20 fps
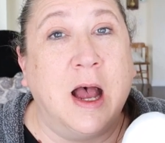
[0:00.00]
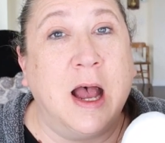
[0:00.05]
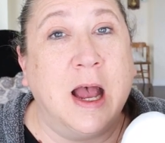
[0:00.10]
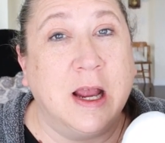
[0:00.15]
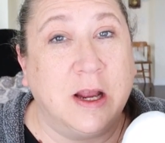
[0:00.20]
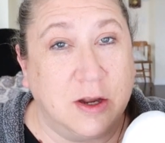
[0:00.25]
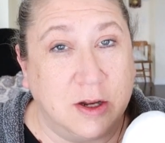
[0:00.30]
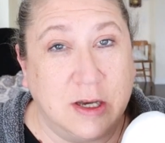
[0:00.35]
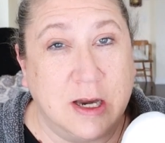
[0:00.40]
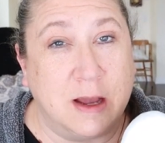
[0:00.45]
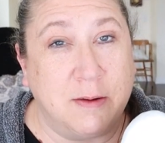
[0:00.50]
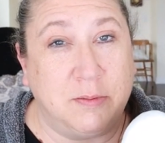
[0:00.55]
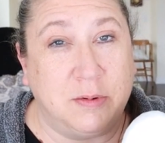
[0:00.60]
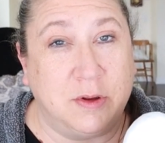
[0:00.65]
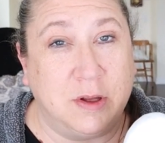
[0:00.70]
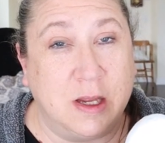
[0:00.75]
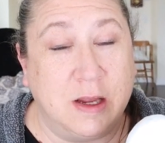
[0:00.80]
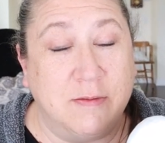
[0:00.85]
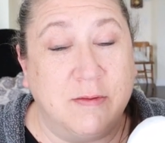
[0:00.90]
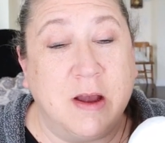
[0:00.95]
I could not
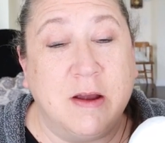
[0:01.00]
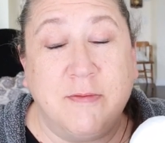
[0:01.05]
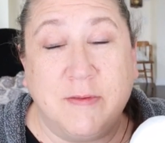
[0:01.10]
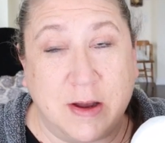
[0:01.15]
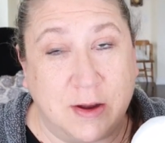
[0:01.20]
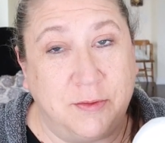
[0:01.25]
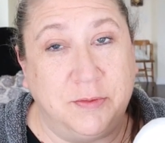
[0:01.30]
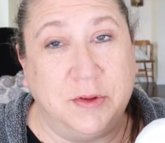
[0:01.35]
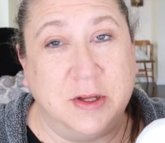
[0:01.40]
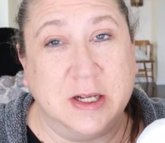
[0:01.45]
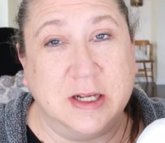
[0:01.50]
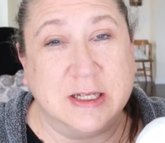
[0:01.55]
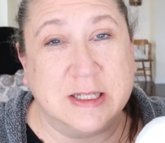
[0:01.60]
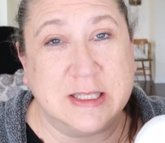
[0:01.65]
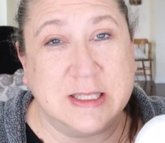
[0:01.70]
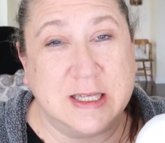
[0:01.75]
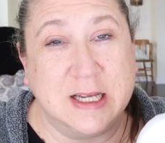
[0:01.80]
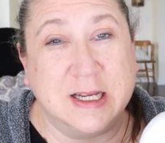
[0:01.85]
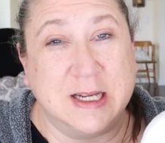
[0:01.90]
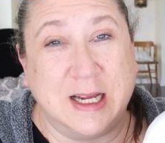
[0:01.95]
believe I found
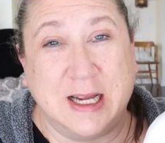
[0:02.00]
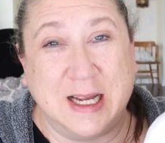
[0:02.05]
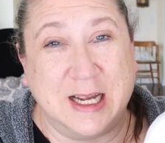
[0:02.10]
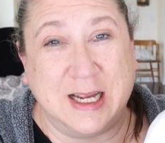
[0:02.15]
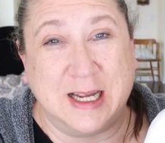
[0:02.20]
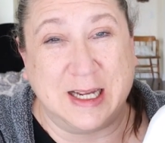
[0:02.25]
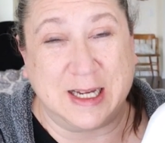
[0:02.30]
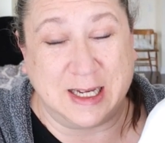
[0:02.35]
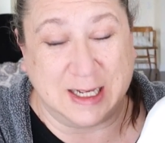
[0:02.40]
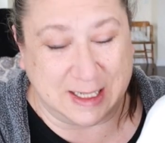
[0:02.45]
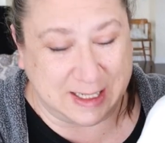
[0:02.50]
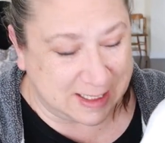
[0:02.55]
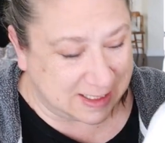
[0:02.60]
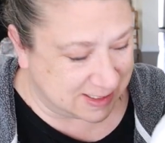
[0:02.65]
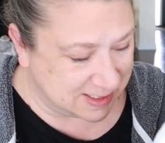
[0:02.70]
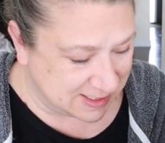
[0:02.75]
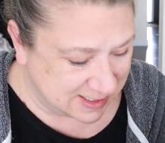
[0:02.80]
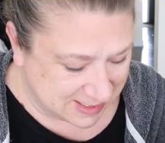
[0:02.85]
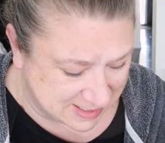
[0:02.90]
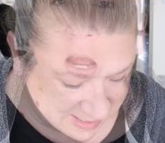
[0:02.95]
this.
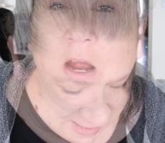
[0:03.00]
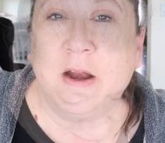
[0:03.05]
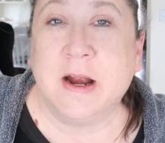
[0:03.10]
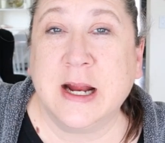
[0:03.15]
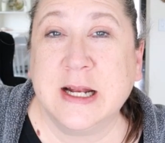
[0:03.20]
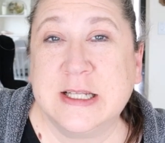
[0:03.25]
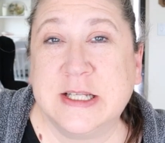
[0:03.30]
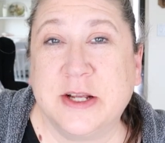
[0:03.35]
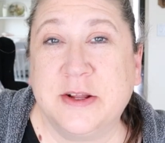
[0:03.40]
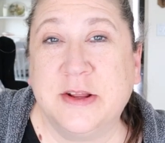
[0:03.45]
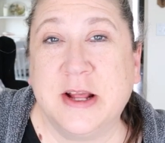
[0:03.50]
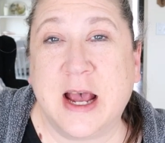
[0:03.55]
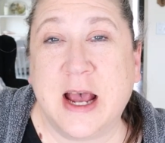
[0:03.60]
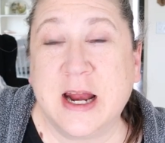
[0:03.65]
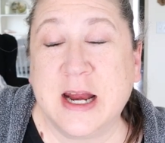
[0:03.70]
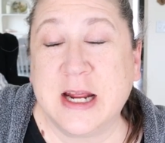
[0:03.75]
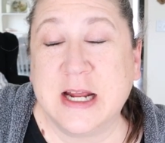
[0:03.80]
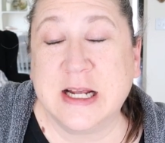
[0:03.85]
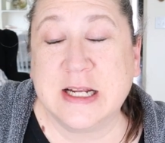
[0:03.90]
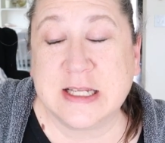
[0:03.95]
All right, so
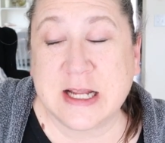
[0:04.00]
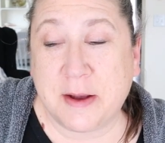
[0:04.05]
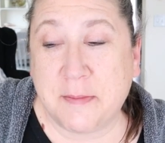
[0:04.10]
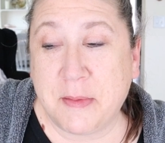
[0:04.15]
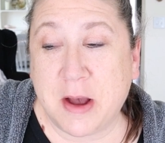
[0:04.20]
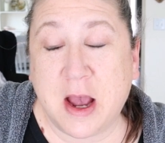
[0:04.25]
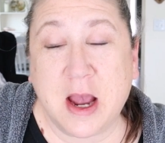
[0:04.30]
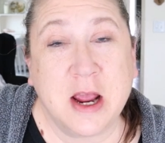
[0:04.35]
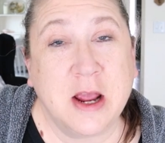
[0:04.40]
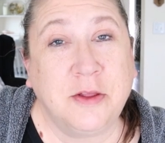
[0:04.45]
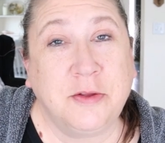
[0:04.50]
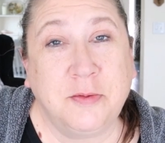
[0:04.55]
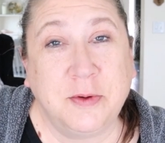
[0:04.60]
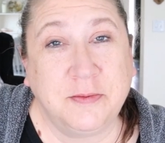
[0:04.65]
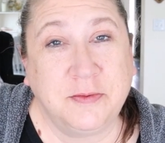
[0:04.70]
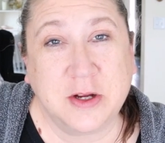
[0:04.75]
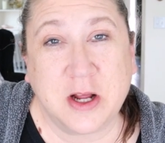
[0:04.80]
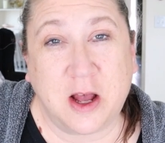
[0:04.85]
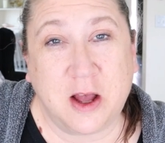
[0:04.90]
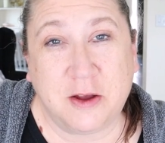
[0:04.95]
that is my
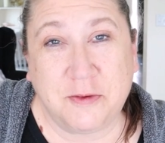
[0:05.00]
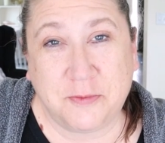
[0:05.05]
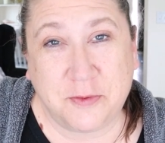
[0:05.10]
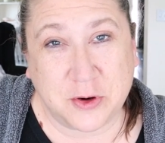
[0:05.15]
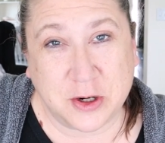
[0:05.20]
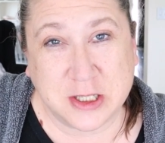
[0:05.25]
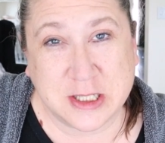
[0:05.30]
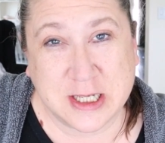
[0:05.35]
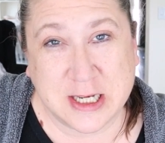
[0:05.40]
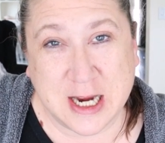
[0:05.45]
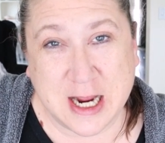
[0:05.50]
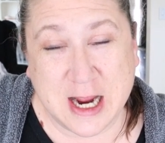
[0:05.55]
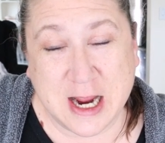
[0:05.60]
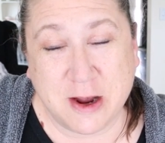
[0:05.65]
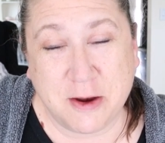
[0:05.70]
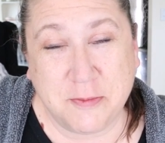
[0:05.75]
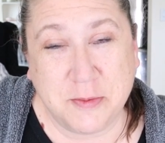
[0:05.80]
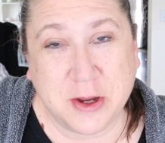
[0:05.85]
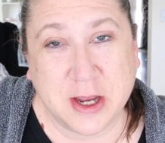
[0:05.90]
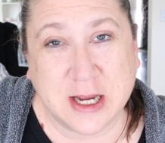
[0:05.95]
thrift haul for today. I
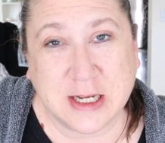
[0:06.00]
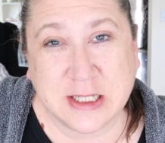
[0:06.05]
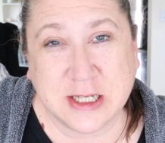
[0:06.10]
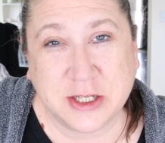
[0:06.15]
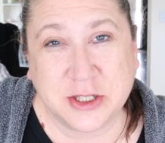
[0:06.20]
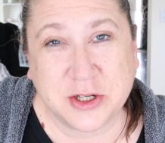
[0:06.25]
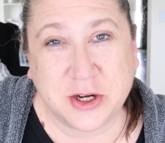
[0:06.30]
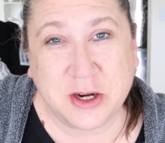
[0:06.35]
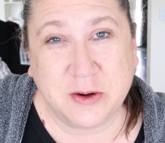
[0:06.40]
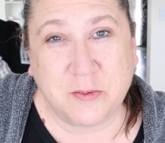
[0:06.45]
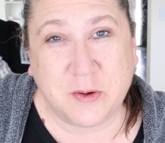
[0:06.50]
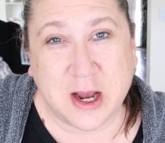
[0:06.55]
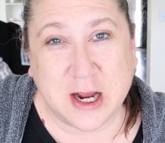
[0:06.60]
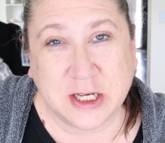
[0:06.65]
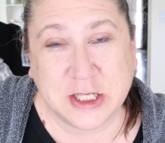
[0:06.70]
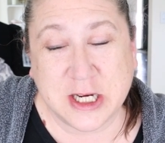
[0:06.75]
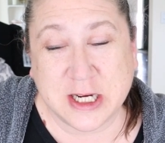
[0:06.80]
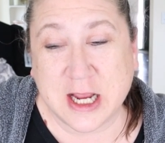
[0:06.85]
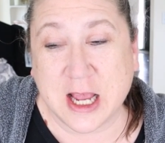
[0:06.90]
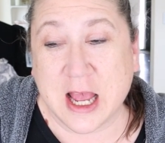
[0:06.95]
hope you guys enjoyed
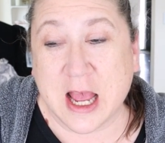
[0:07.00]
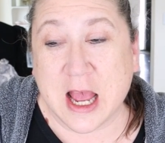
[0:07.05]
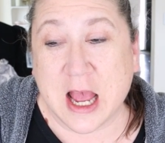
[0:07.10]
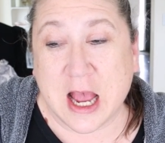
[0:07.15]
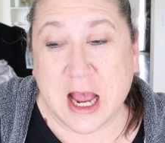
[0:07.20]
watching.